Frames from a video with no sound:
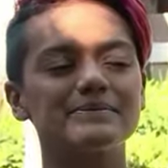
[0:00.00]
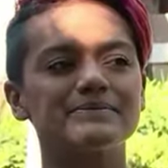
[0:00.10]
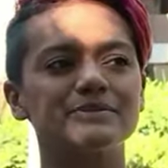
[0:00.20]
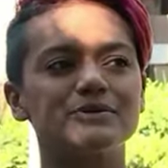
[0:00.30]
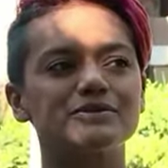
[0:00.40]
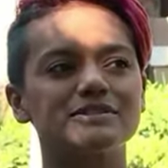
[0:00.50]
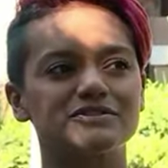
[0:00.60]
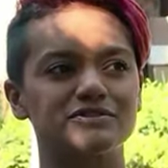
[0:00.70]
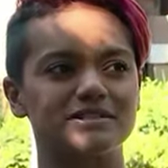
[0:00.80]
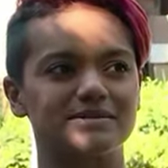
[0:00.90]
more
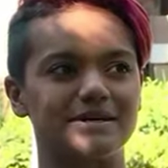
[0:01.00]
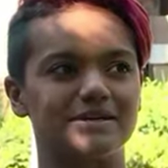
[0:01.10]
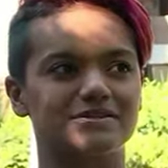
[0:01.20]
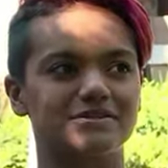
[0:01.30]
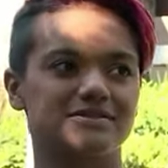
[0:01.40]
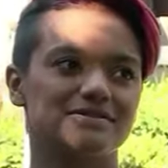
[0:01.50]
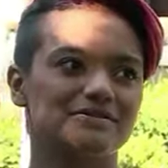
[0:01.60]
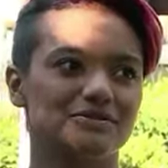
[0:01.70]
discreet about your